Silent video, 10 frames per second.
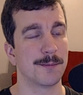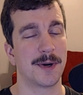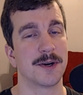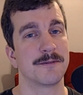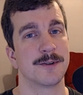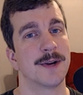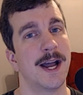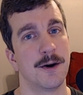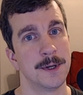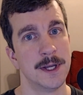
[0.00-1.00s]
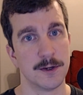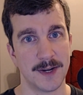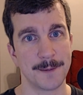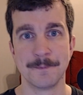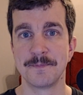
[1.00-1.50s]
or a part of your out,
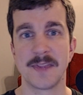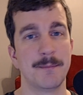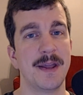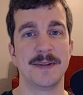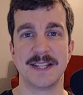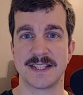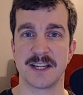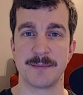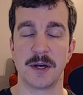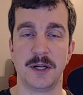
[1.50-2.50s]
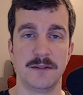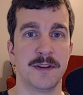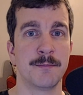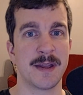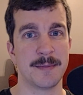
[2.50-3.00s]
right? Maybe that's going to be all of
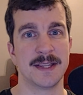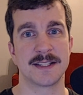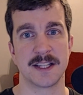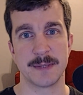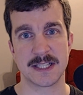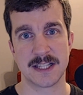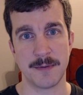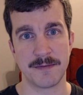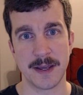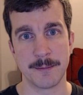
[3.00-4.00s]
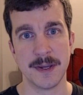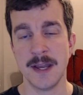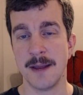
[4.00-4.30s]
them. Maybe that's going to be some of them.